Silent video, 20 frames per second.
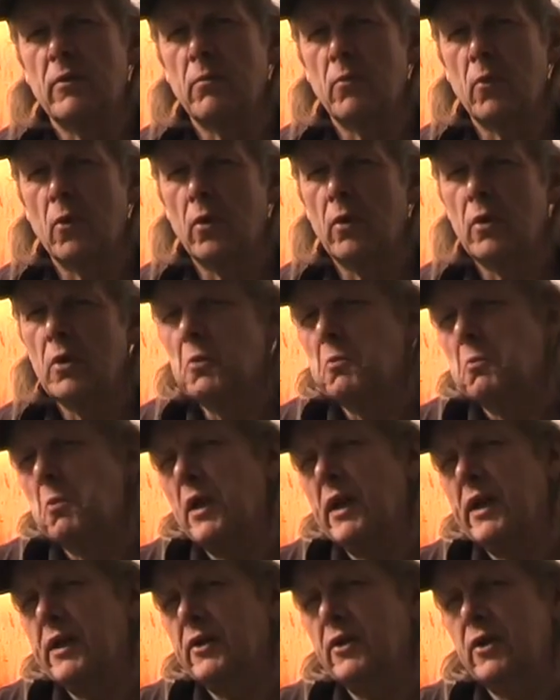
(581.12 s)
More.
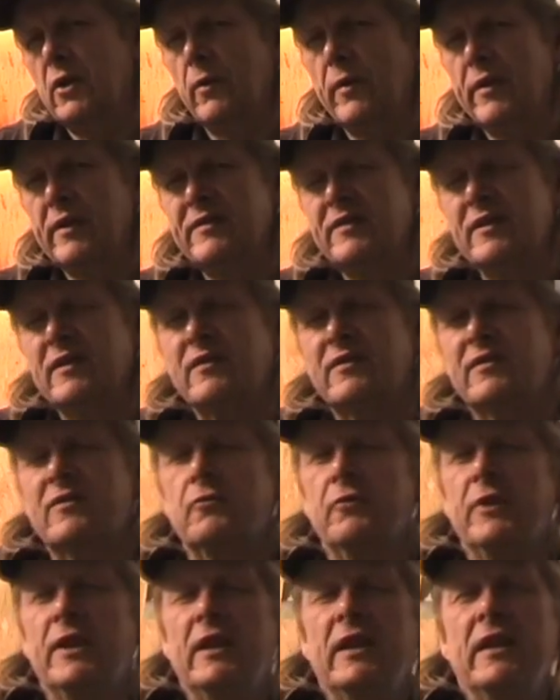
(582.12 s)
Well, no, this
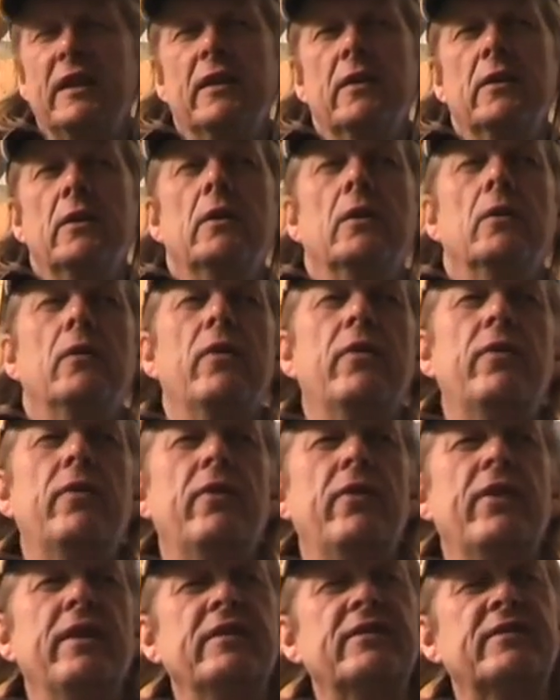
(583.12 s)
is really,
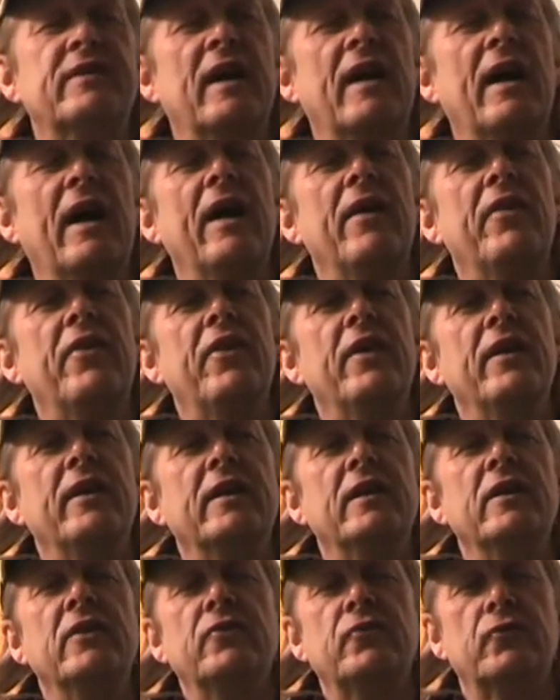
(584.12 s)
these are, I
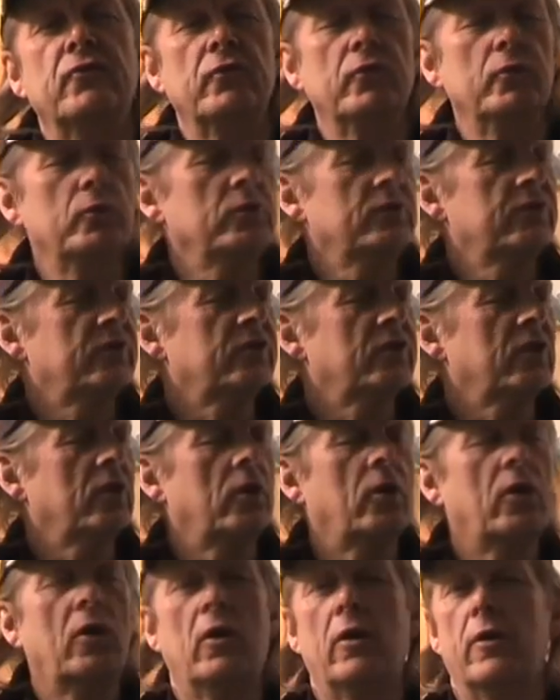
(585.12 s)
think, his roots,
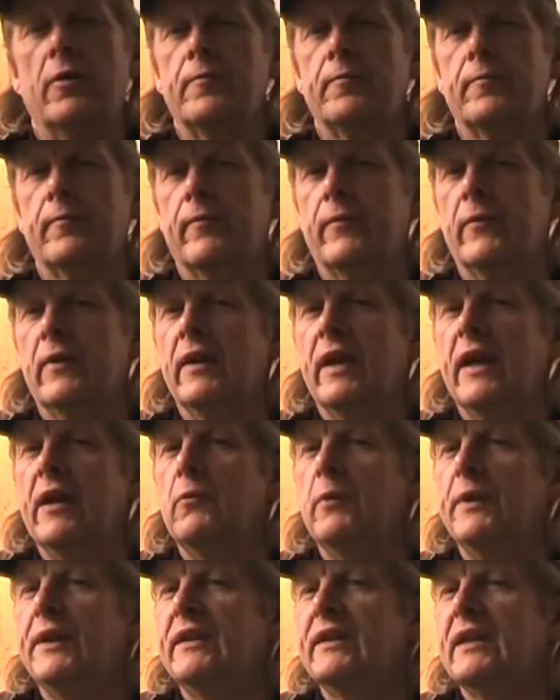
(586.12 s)

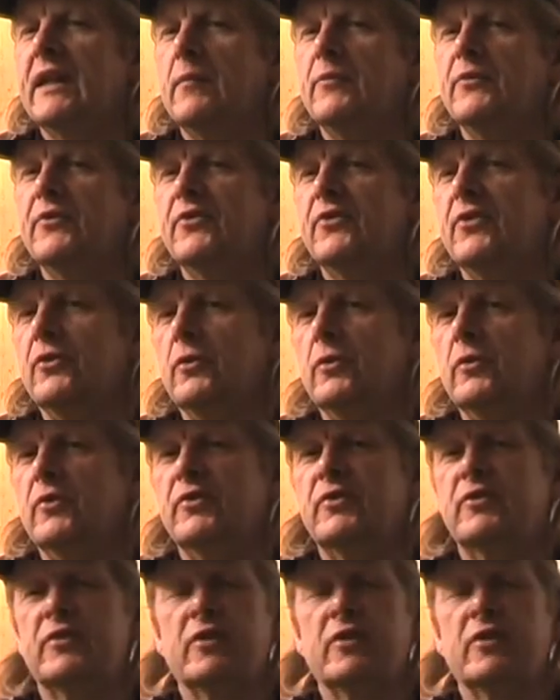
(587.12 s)
and when it comes to